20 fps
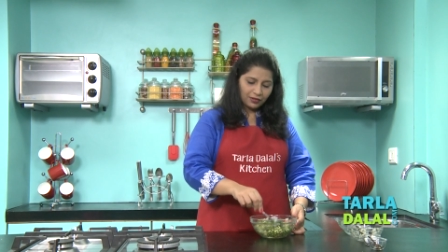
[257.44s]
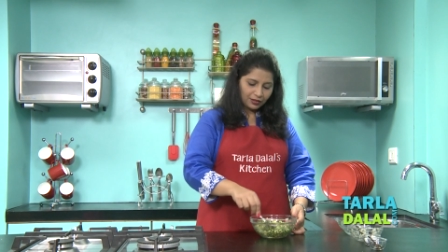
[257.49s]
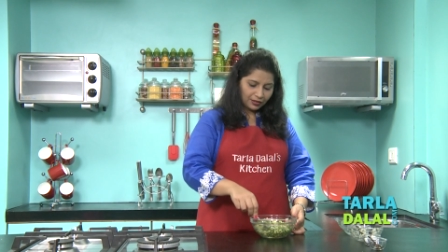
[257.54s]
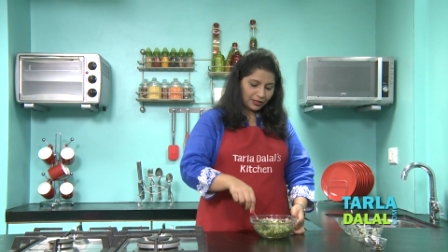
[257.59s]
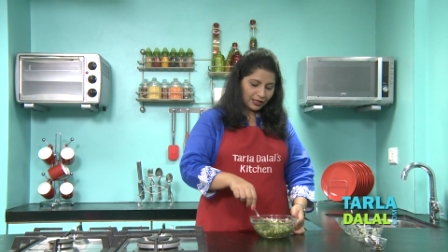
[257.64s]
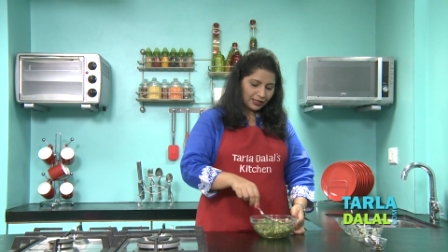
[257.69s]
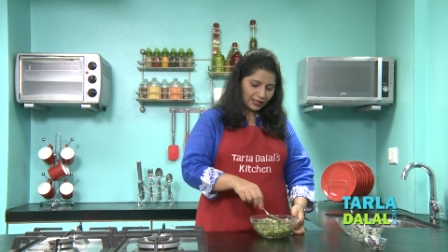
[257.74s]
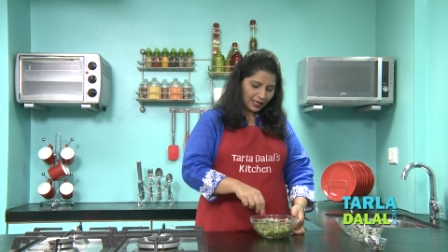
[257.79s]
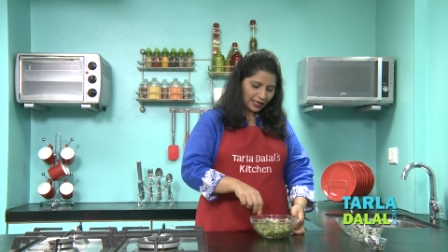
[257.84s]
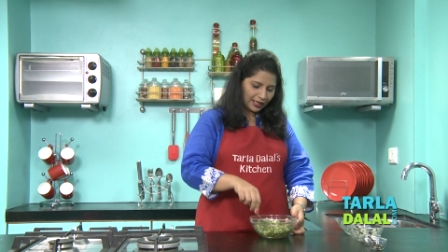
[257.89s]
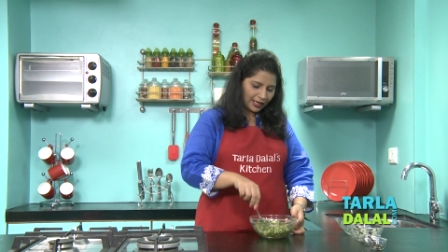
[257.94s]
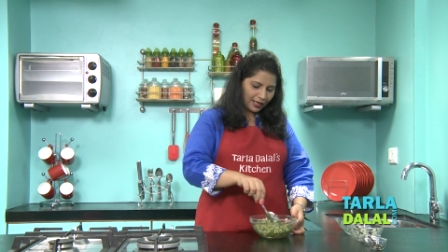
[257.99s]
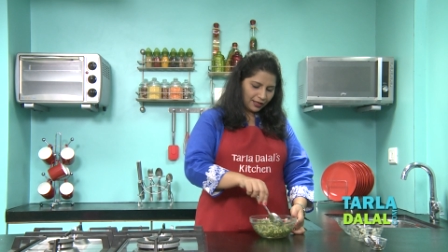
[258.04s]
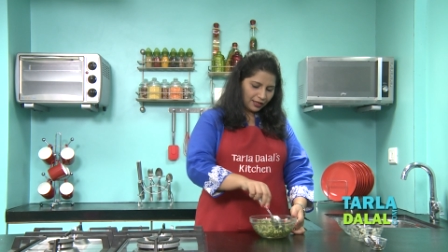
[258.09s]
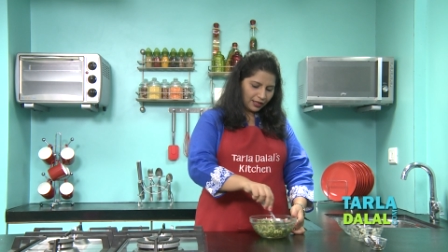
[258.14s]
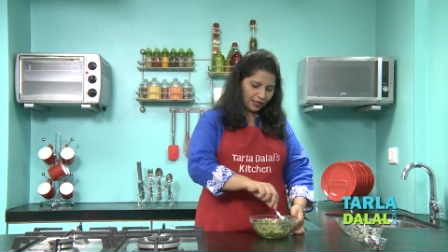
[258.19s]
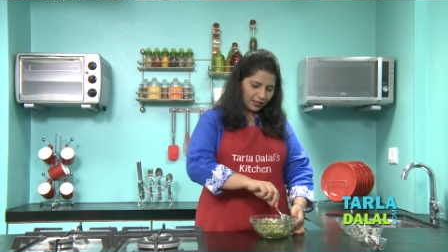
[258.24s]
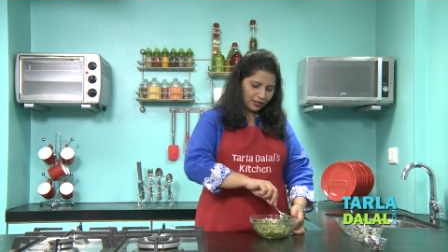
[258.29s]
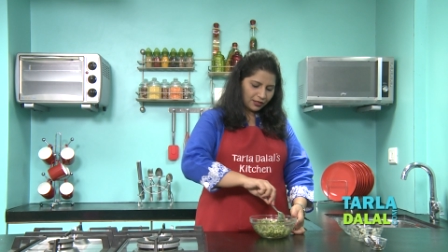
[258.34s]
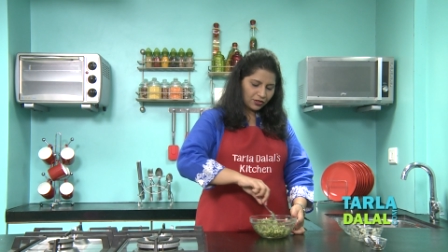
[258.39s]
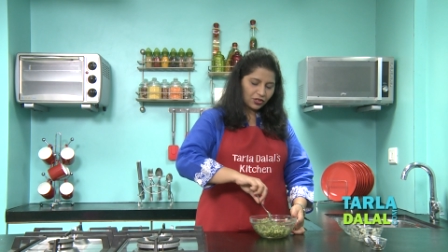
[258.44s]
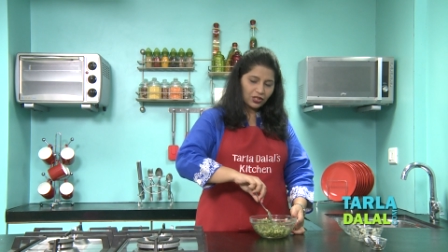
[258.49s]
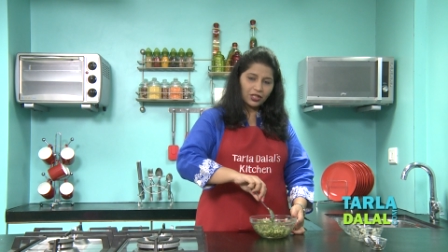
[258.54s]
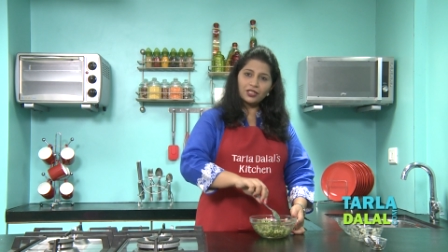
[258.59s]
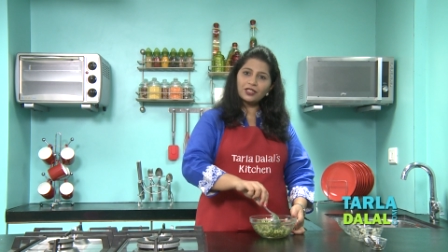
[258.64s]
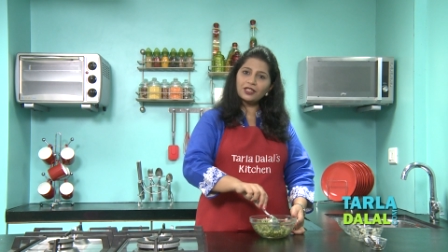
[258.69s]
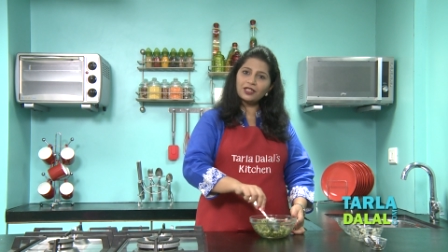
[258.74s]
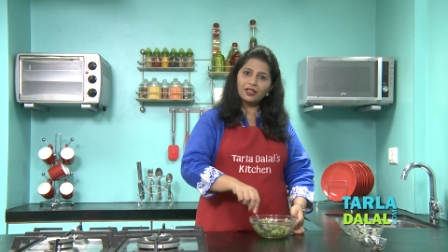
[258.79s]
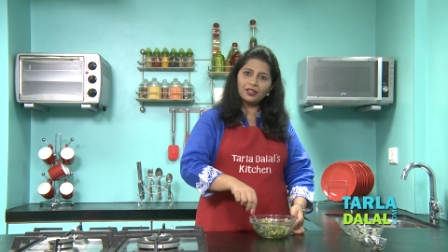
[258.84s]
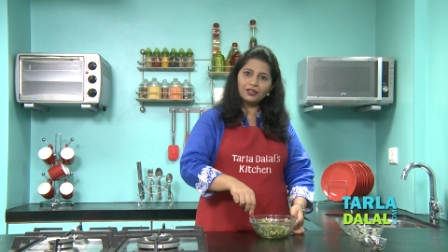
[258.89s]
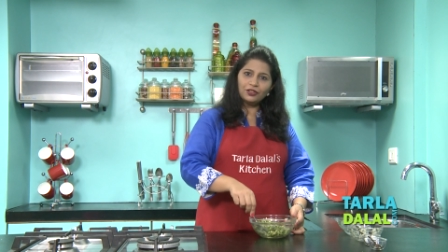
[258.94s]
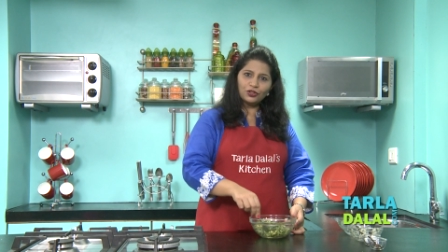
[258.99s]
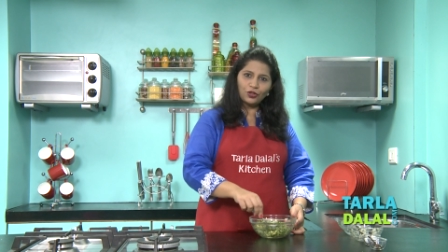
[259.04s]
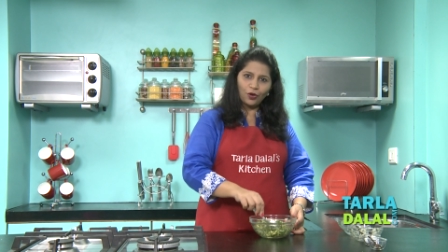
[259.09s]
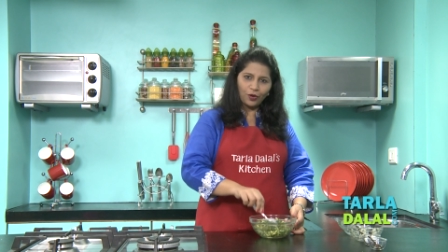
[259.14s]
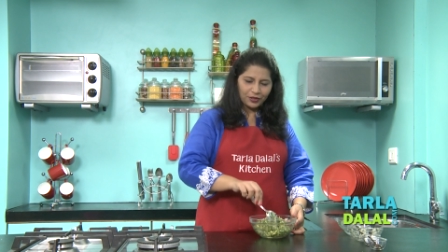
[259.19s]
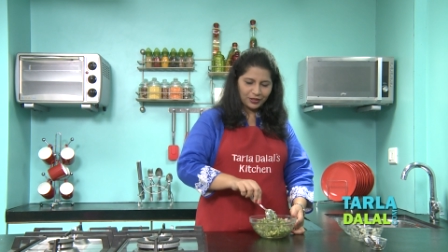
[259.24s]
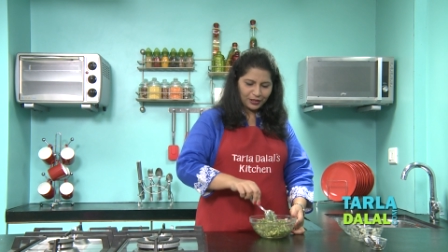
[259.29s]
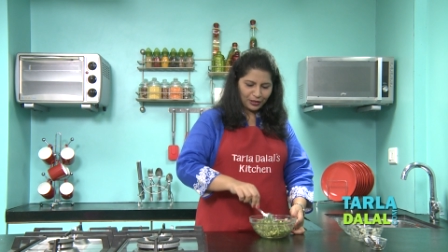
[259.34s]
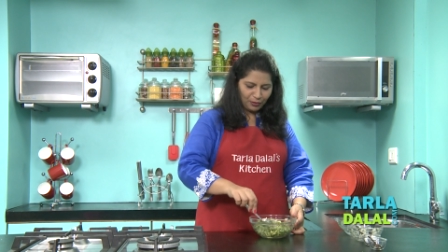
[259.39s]
This again is just a
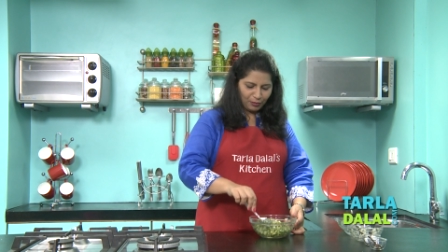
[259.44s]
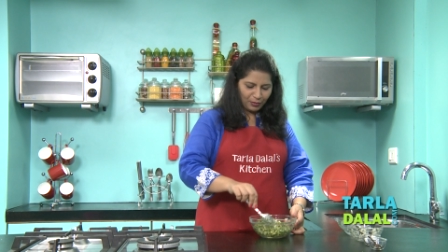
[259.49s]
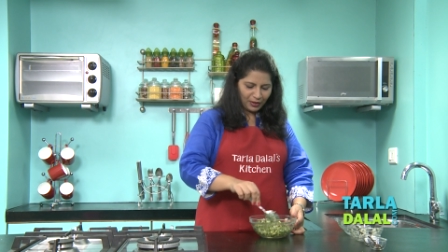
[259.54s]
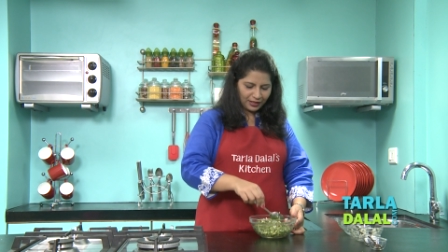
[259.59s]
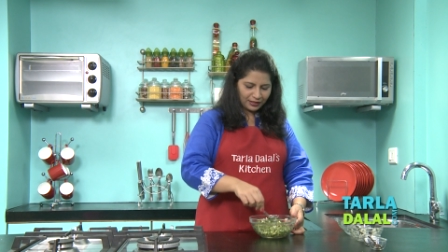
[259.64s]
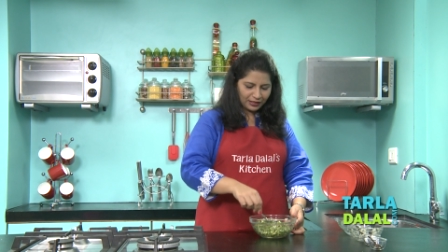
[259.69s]
toss and mix